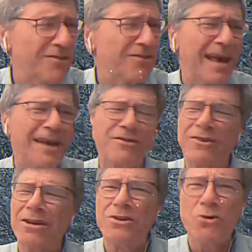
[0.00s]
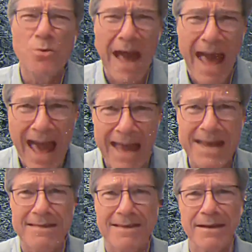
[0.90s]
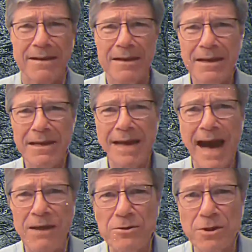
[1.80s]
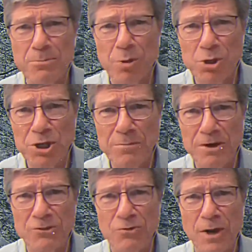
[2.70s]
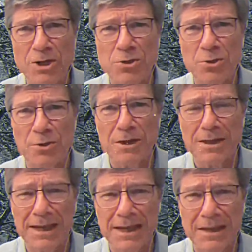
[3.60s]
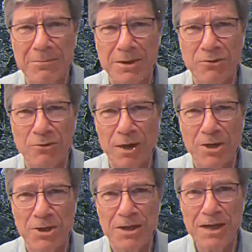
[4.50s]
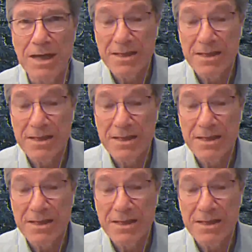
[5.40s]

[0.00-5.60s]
States to do anything. Neither the Bush administration nor the Clinton administration.